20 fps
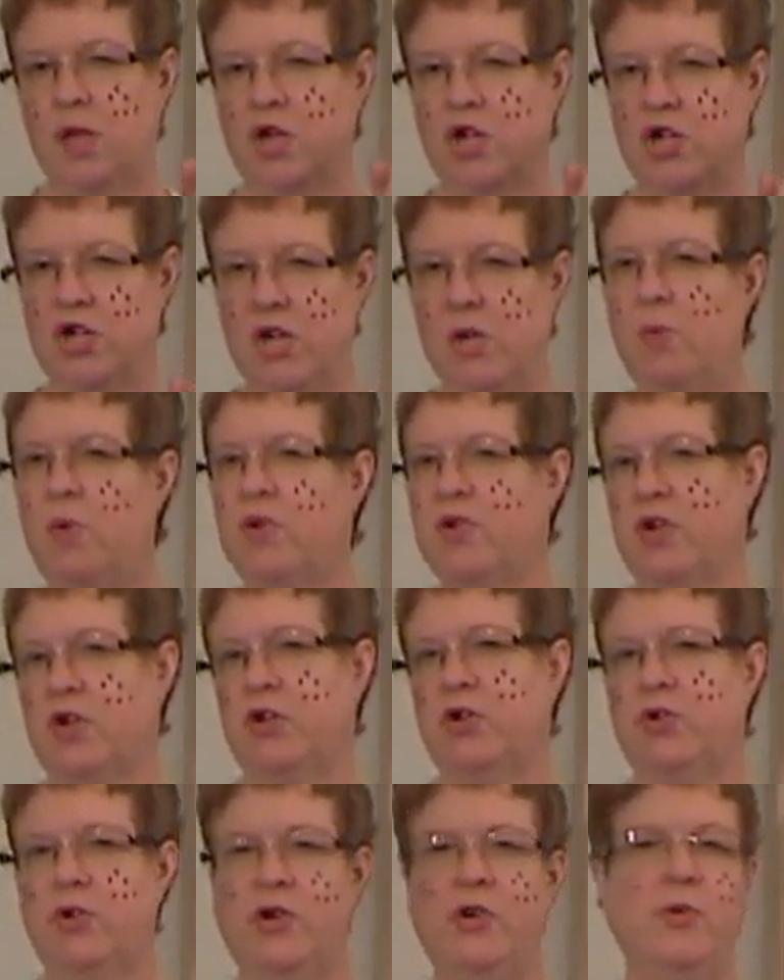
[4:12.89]
she was a
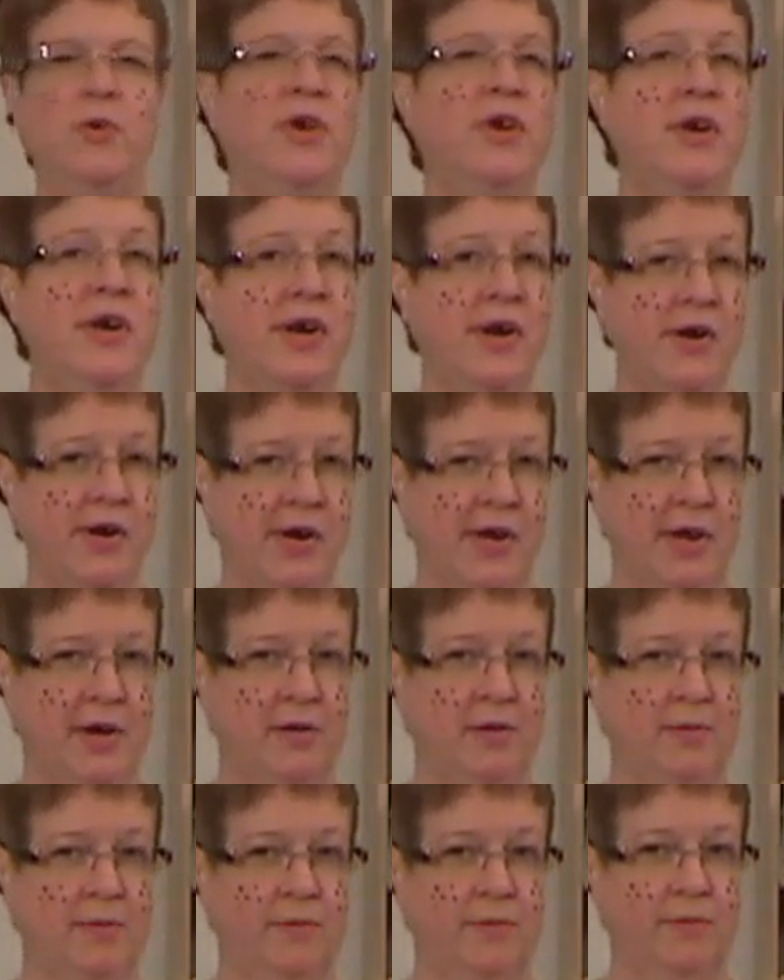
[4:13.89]
shrewd interrogator
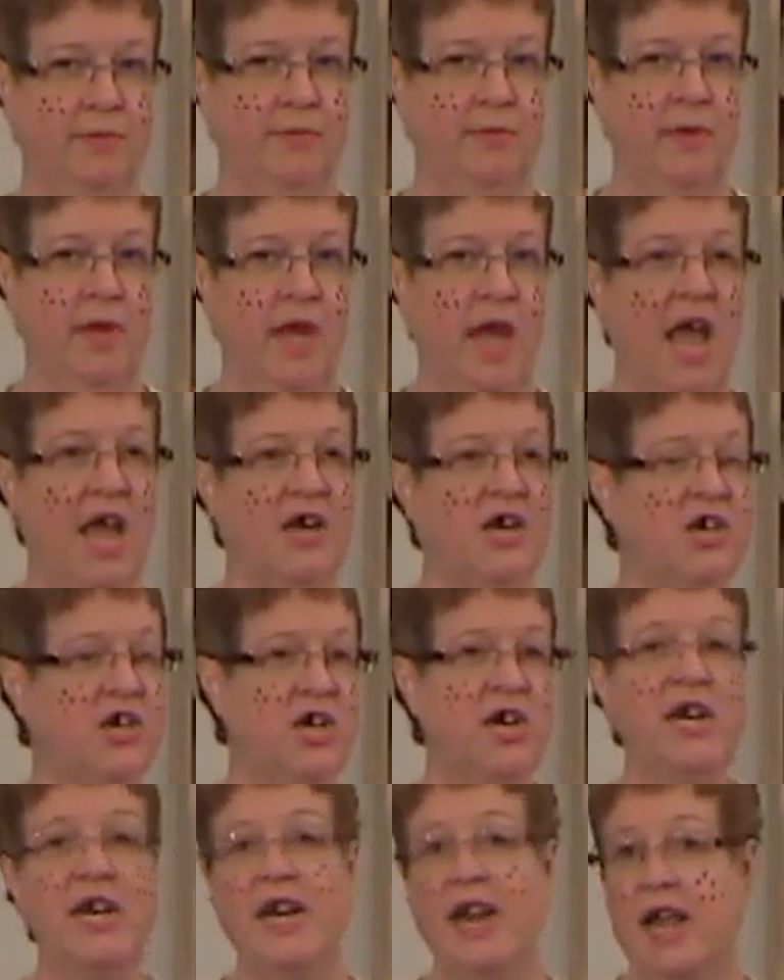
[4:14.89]
and
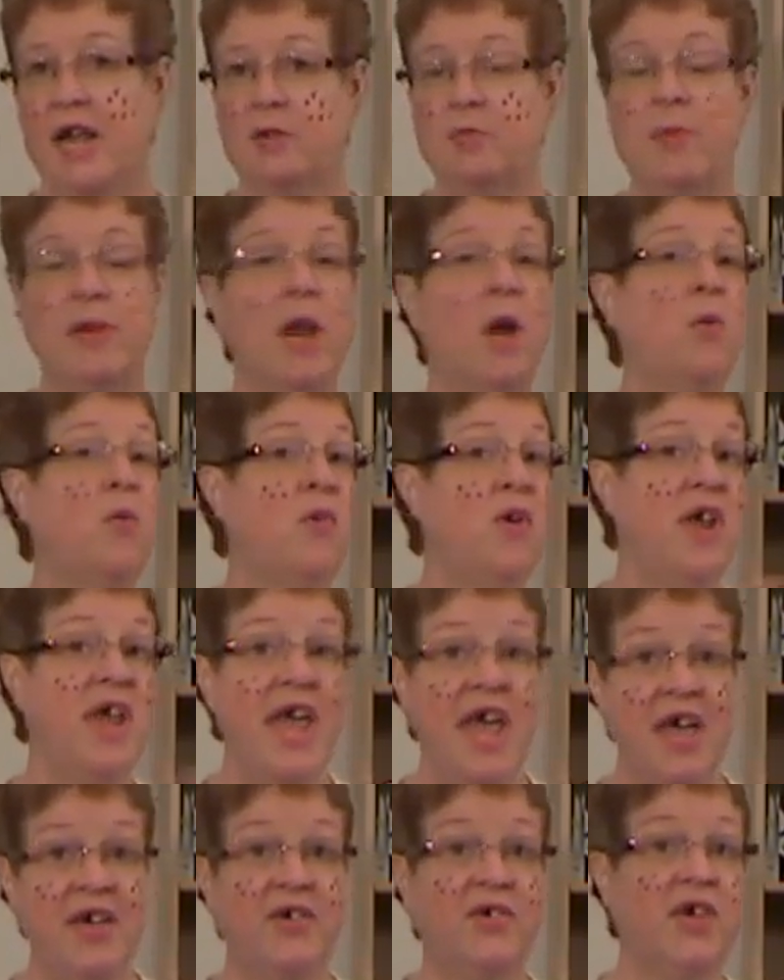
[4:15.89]
she didn't ask me no
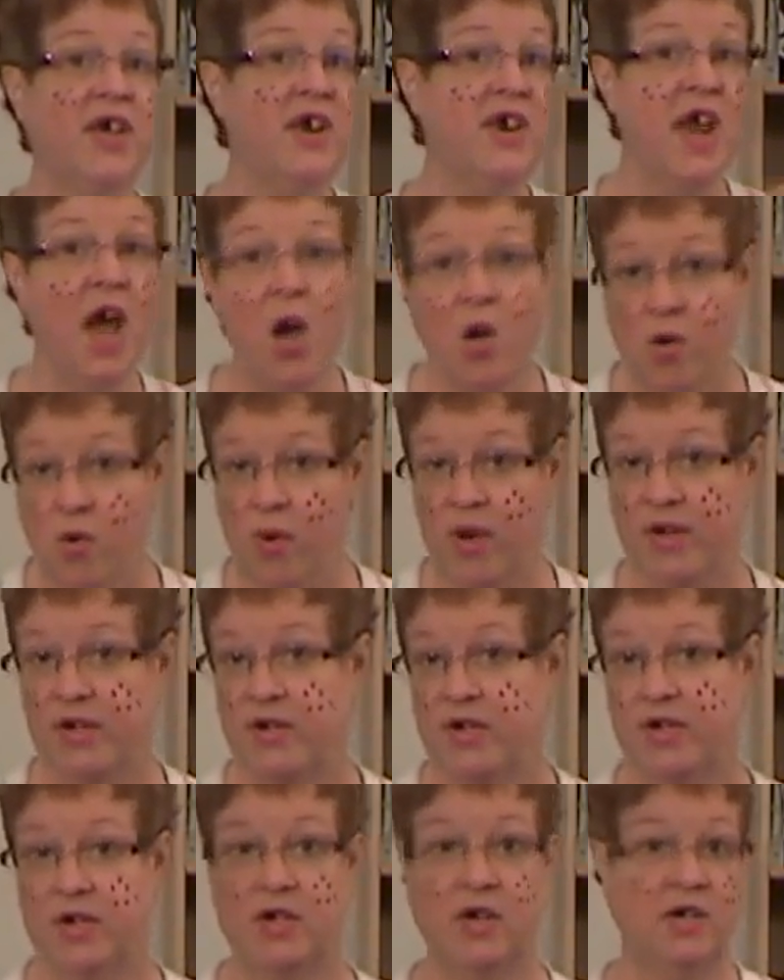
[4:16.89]
yes and no
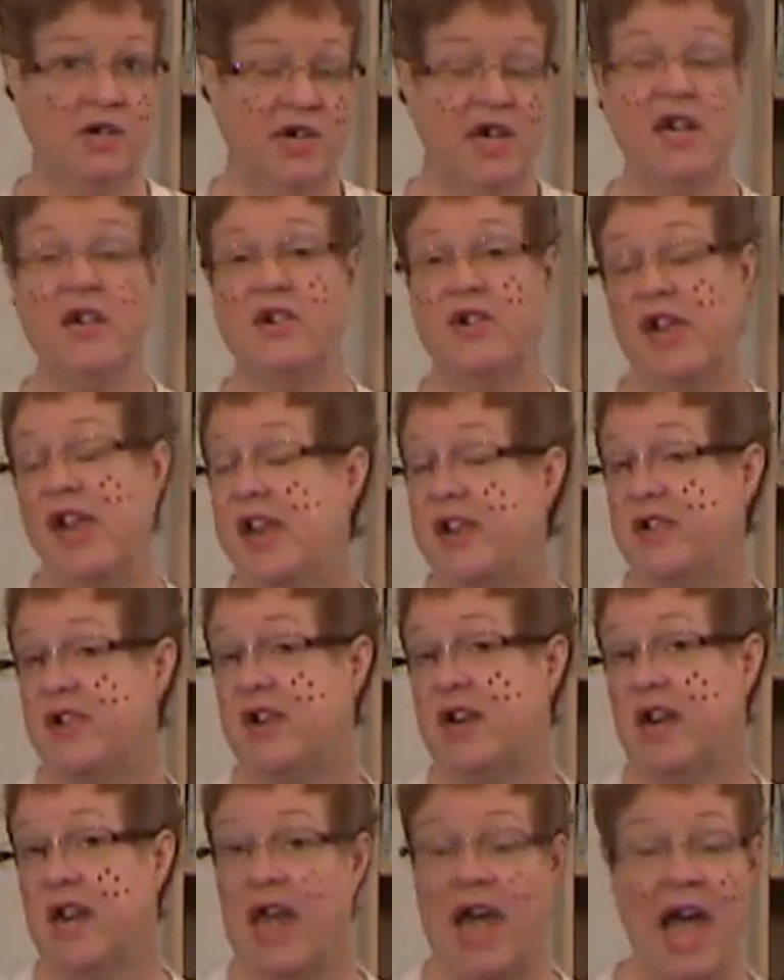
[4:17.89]
question because it's easy
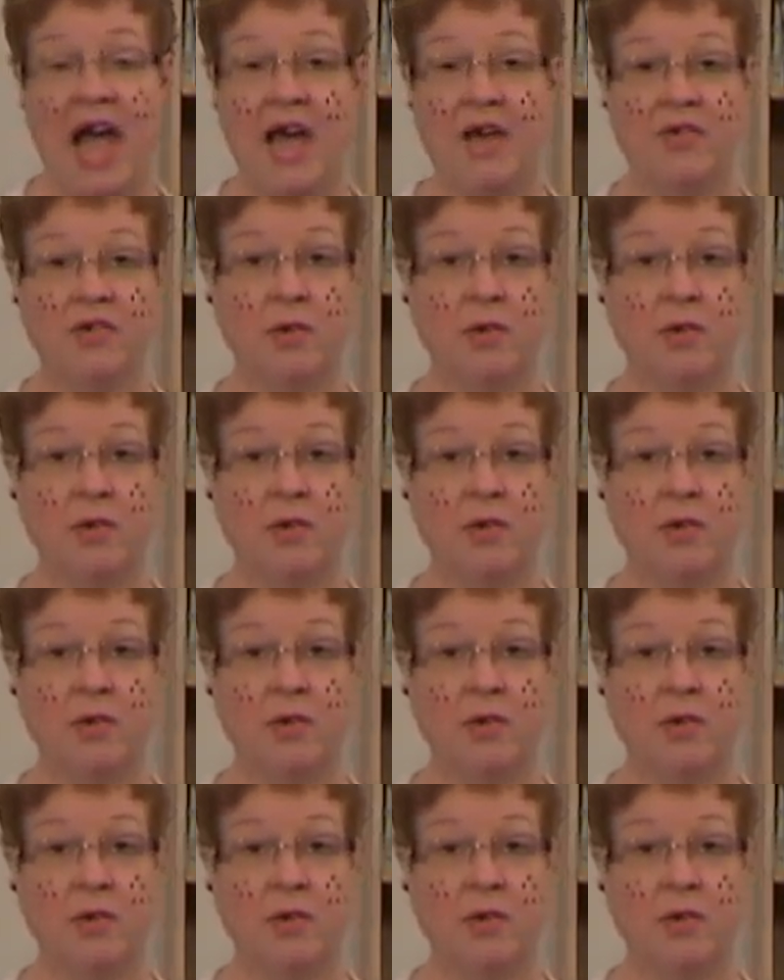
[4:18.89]
to lie.